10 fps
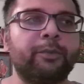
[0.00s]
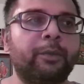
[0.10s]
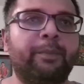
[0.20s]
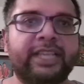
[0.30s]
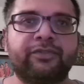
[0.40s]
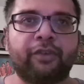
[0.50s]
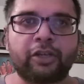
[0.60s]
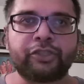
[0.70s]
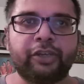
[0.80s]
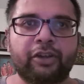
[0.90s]
If you say you
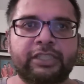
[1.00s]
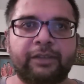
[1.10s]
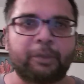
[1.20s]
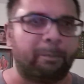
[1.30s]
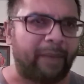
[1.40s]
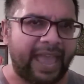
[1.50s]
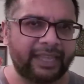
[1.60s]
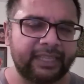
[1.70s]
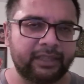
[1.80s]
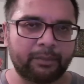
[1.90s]
want to be best version of
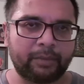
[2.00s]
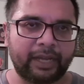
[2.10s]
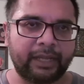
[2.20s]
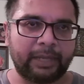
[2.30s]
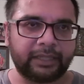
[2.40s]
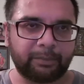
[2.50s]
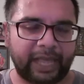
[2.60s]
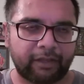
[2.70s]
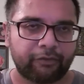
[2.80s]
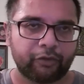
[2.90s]
yourself, so back in the
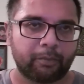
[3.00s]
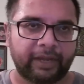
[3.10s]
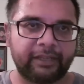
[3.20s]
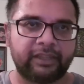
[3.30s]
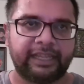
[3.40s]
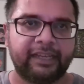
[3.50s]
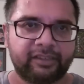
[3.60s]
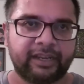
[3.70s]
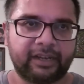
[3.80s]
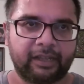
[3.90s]
mind, at the back of
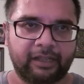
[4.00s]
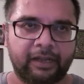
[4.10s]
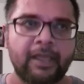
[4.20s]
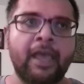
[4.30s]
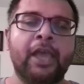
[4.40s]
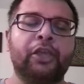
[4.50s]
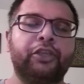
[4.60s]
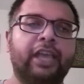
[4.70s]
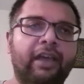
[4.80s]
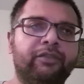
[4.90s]
your mind, in the
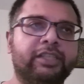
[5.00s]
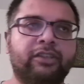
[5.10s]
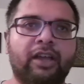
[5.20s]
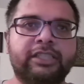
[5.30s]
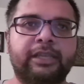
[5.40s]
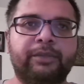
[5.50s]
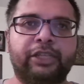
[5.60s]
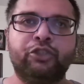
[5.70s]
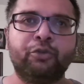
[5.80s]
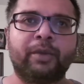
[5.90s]
Hintergedanken, you
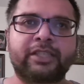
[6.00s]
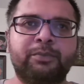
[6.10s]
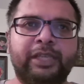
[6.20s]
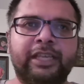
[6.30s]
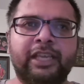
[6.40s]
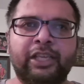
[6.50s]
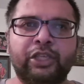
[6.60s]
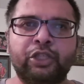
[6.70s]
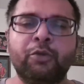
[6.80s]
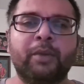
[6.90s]
have this concept that you
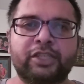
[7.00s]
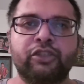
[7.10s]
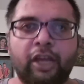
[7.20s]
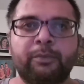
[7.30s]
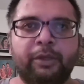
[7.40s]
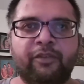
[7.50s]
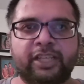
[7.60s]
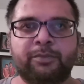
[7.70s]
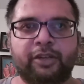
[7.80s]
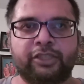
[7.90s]

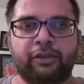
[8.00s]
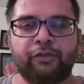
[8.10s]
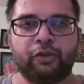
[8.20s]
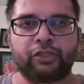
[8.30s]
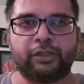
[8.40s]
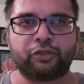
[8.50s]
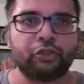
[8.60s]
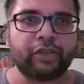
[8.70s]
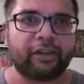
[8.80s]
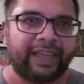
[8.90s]
must not be the best
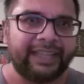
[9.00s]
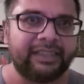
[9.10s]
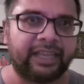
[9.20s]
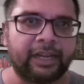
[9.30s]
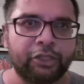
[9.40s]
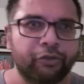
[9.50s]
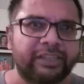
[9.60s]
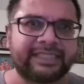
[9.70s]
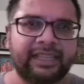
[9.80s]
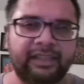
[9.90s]
version of yourself. So you kind of
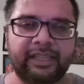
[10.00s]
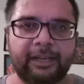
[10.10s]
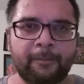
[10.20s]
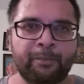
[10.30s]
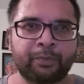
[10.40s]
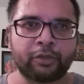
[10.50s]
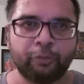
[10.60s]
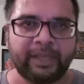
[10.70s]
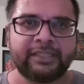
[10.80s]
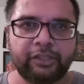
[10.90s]
hate that. You
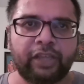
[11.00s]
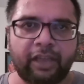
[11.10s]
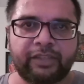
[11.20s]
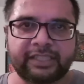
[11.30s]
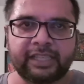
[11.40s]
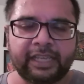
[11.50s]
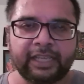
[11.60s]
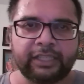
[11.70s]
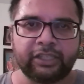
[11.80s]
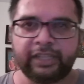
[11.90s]
resent that. So
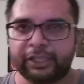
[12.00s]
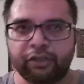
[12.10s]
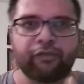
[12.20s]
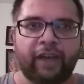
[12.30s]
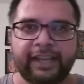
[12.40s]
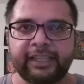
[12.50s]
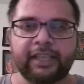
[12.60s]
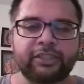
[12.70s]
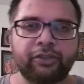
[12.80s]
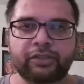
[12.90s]
basically, you have this.
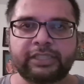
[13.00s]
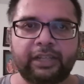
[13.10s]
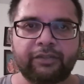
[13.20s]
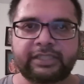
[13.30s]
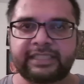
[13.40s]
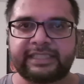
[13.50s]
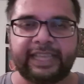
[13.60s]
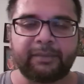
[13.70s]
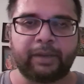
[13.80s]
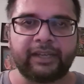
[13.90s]
You're fighting against
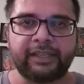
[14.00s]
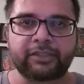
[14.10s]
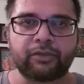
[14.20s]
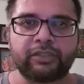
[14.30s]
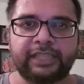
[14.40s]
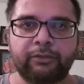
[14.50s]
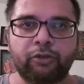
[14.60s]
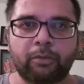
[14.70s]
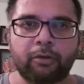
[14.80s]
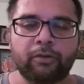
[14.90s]
yourself. It's the snake
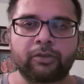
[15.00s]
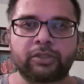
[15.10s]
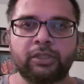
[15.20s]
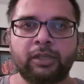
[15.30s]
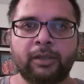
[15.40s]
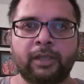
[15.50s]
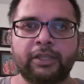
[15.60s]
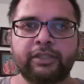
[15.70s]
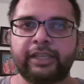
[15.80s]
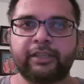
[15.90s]
biting its own tail,
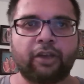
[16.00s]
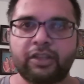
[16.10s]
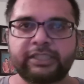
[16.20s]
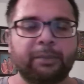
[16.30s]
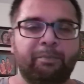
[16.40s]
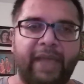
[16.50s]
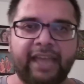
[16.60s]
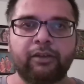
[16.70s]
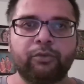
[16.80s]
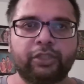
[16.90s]
Ouroboros. It's
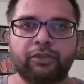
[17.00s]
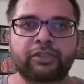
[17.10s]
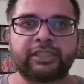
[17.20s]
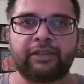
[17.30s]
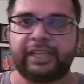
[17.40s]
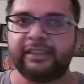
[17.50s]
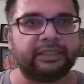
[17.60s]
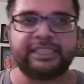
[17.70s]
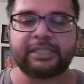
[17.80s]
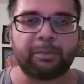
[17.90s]
like constant battle
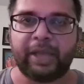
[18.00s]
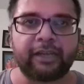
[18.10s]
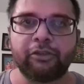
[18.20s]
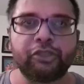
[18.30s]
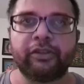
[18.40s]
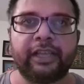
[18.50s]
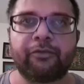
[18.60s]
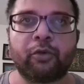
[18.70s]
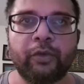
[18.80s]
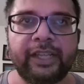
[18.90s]
with yourself, and this is a
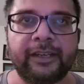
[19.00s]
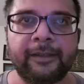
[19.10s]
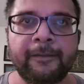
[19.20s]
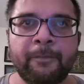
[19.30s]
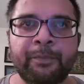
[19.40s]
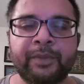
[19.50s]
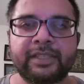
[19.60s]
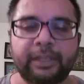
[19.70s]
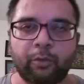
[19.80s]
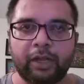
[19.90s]
battle you'll never
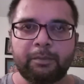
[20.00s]
win.